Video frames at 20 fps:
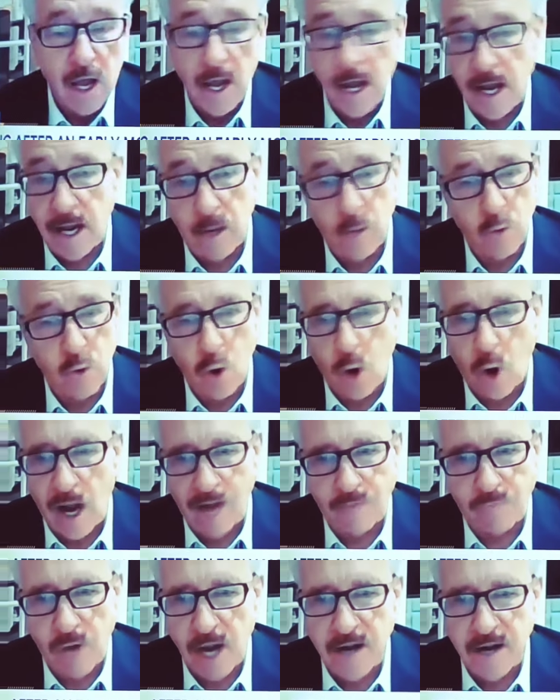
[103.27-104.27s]
and
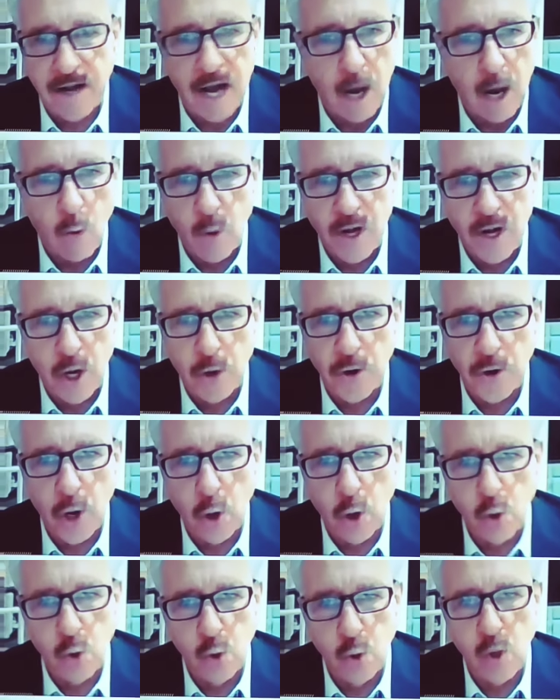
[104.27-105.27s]
right now we don't know
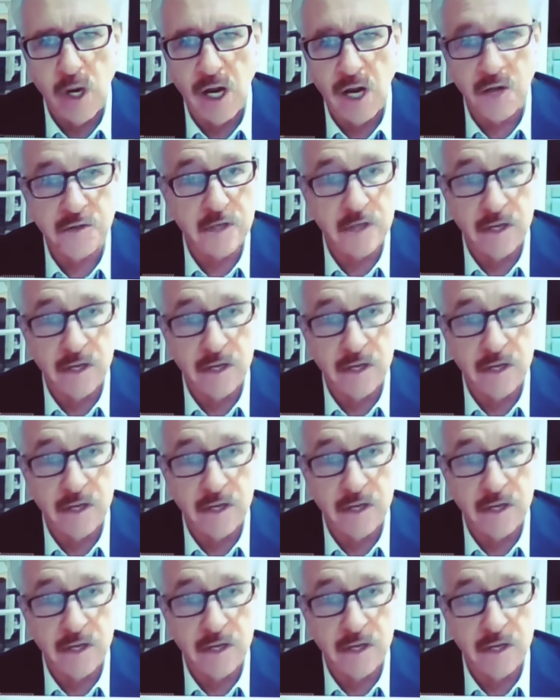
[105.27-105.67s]
who else